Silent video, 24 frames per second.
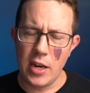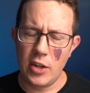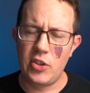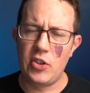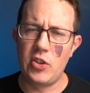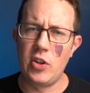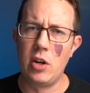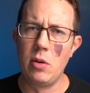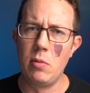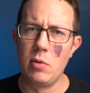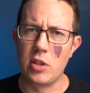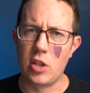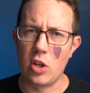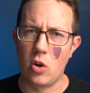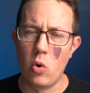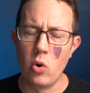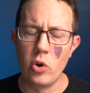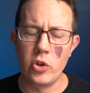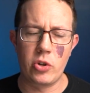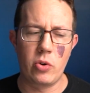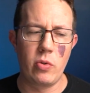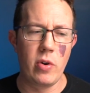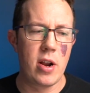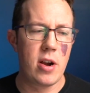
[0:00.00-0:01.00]
necessarily what the
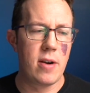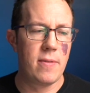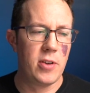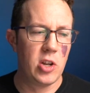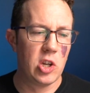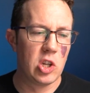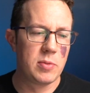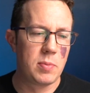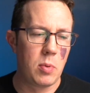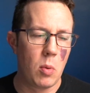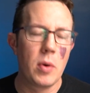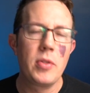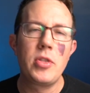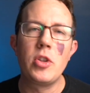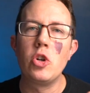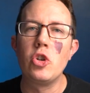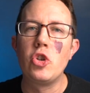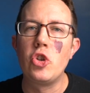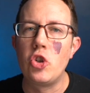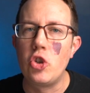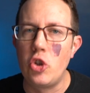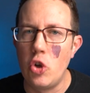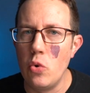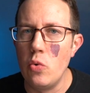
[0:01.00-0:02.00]
course creator feels, but what their
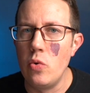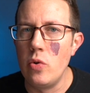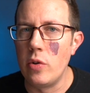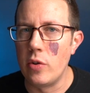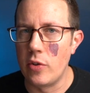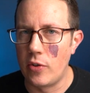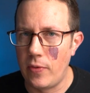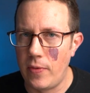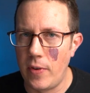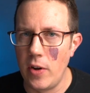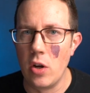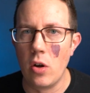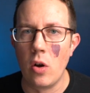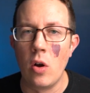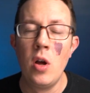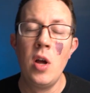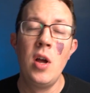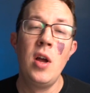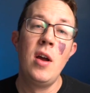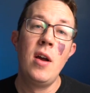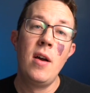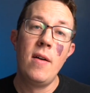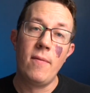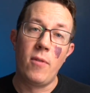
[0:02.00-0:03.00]
students feel.
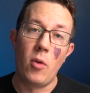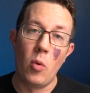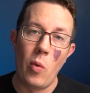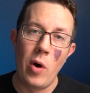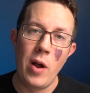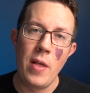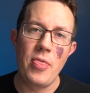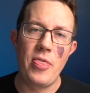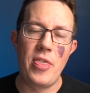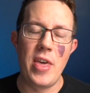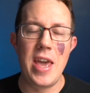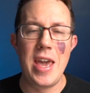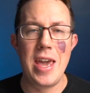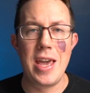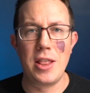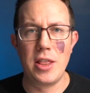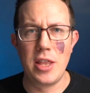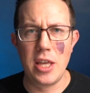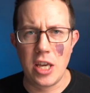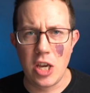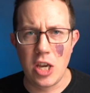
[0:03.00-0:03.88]
For one thing, the